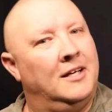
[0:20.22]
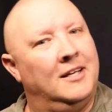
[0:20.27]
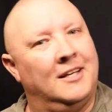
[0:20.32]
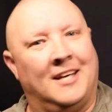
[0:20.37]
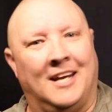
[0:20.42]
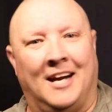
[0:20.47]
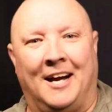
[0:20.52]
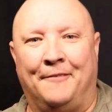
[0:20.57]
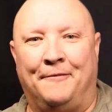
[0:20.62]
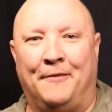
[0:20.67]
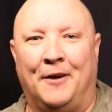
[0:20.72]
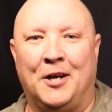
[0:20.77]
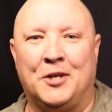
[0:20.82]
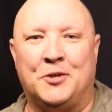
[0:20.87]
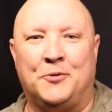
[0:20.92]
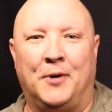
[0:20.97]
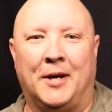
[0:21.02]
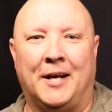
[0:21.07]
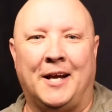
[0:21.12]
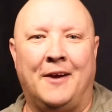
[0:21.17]
G'day
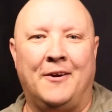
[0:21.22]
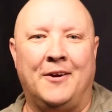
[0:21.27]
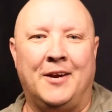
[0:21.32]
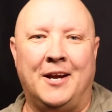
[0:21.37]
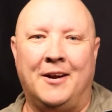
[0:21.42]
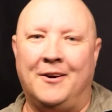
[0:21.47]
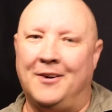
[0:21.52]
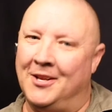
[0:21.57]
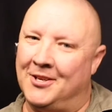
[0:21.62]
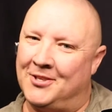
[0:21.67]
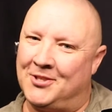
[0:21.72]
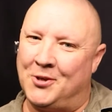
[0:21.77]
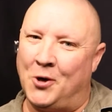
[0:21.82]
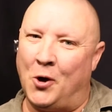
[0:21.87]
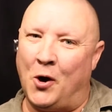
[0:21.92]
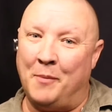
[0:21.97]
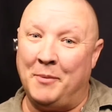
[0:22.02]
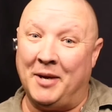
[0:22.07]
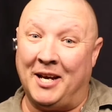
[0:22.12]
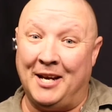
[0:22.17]
folks, Ricko here and it's
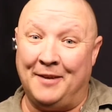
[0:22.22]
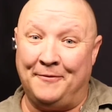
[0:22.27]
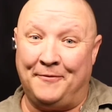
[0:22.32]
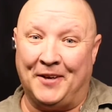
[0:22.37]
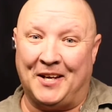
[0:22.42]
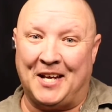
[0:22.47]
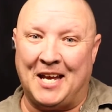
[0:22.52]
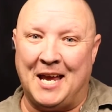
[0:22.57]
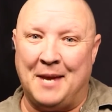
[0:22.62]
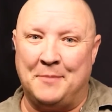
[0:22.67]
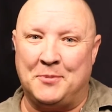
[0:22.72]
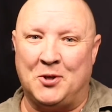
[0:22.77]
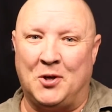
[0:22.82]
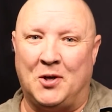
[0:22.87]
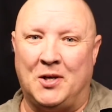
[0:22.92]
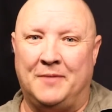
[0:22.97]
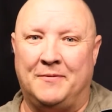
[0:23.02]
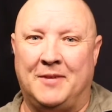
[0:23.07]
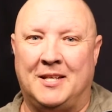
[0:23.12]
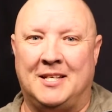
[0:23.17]
time again for
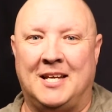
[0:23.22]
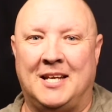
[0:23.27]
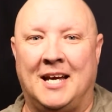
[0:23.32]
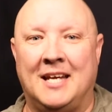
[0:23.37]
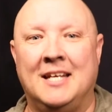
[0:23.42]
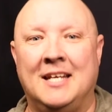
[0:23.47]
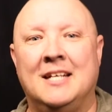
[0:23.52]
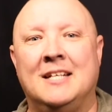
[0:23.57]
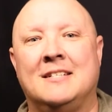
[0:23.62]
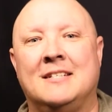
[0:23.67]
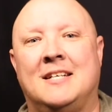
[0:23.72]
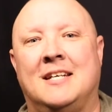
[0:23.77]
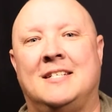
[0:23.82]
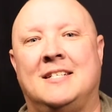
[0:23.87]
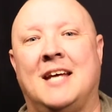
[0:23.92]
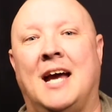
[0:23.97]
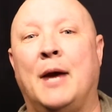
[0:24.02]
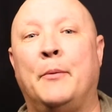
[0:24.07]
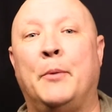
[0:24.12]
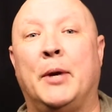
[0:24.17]
Campsite of the Day.
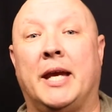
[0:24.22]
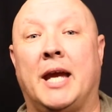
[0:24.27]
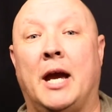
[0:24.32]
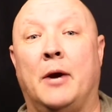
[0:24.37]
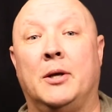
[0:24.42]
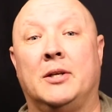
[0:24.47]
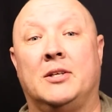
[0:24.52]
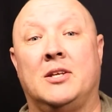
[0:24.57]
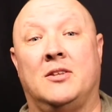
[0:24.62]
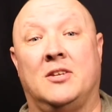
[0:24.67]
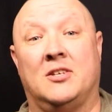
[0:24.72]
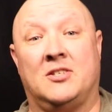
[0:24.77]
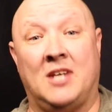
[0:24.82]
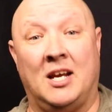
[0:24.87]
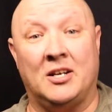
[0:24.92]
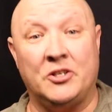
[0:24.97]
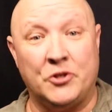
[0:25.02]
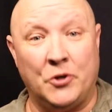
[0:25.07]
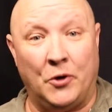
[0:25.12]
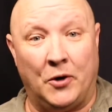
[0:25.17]
Today we're going to the
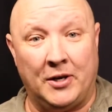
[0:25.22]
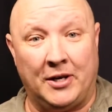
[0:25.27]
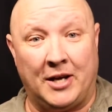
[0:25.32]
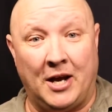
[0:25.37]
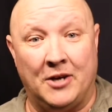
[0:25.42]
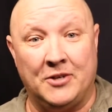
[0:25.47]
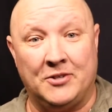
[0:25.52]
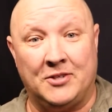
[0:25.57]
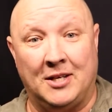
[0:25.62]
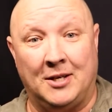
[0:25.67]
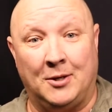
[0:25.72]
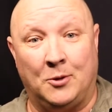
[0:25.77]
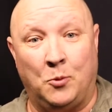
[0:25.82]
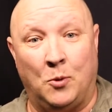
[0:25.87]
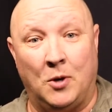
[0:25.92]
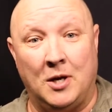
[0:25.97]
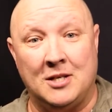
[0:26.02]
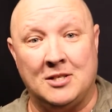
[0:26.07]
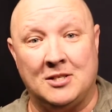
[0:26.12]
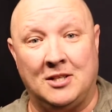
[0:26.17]
Sunshine Coast in
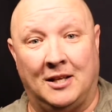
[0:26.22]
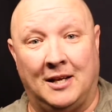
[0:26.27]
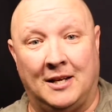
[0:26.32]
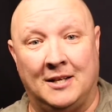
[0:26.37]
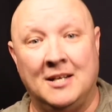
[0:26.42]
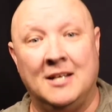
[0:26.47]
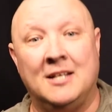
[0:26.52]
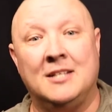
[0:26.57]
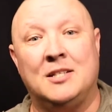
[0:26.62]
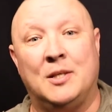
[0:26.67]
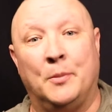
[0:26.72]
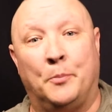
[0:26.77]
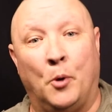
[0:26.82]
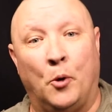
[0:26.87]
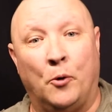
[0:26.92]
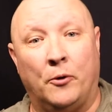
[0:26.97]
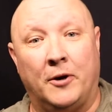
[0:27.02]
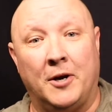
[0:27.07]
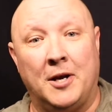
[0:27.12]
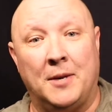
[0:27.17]
Queensland to
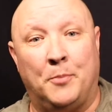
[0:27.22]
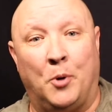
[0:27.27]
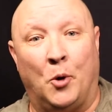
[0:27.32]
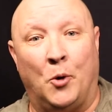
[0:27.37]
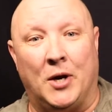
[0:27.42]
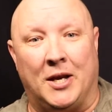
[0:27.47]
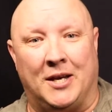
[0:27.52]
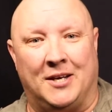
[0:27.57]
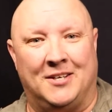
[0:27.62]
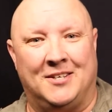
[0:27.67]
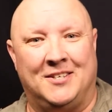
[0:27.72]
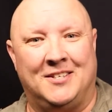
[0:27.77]
Boreen Point.